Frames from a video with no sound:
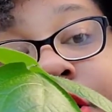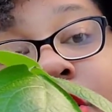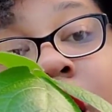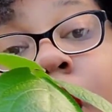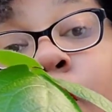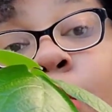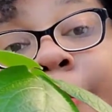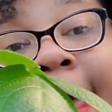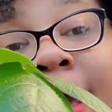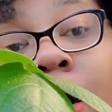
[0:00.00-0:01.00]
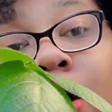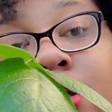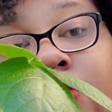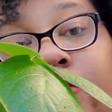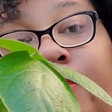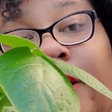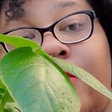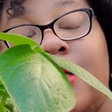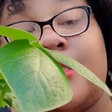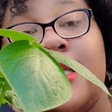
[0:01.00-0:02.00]
It's called romaine hearts from
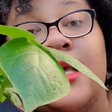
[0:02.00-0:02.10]
Publix.